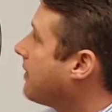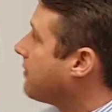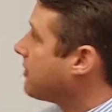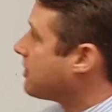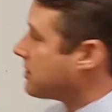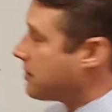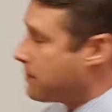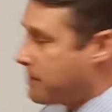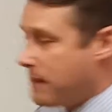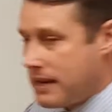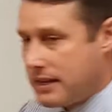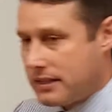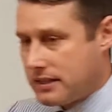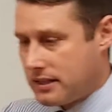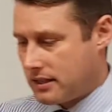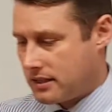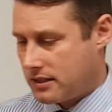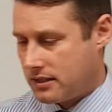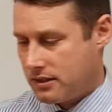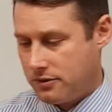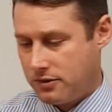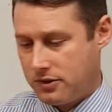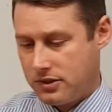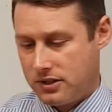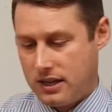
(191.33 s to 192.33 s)
covers the
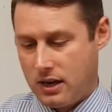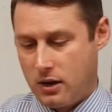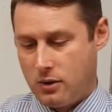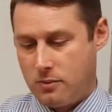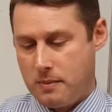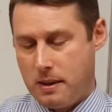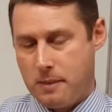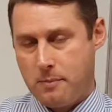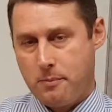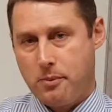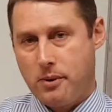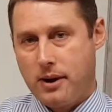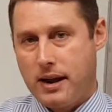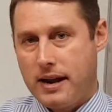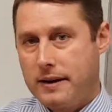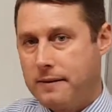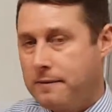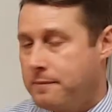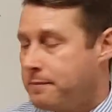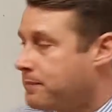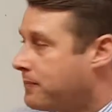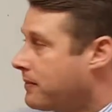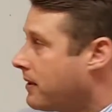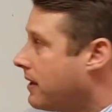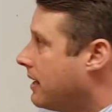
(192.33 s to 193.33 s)
basics of cell membrane.
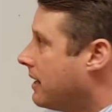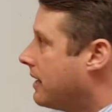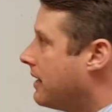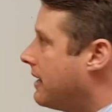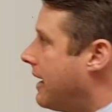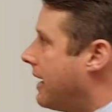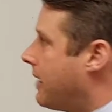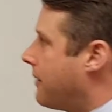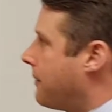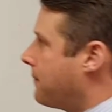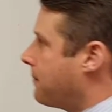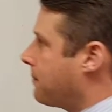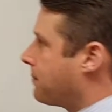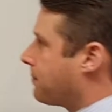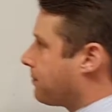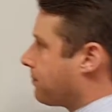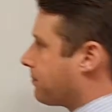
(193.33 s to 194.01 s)
Now,